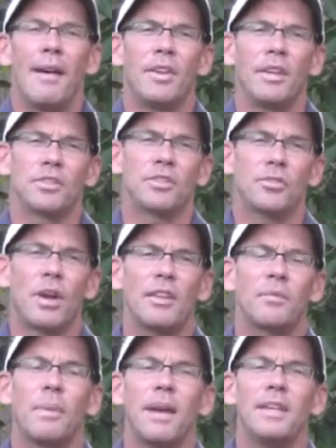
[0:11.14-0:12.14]
having a
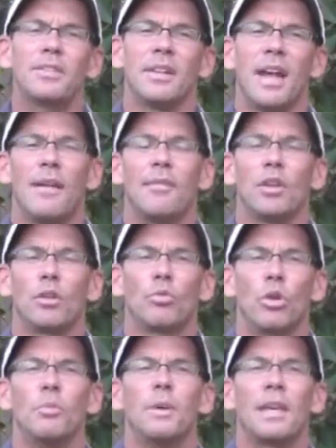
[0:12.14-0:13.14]
strength base and having an
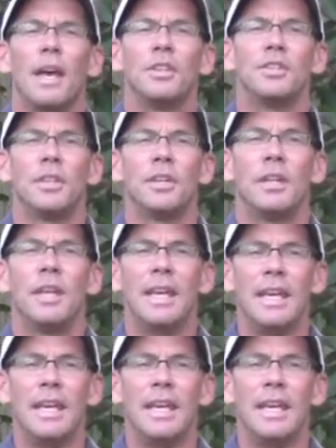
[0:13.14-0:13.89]
aerobic engine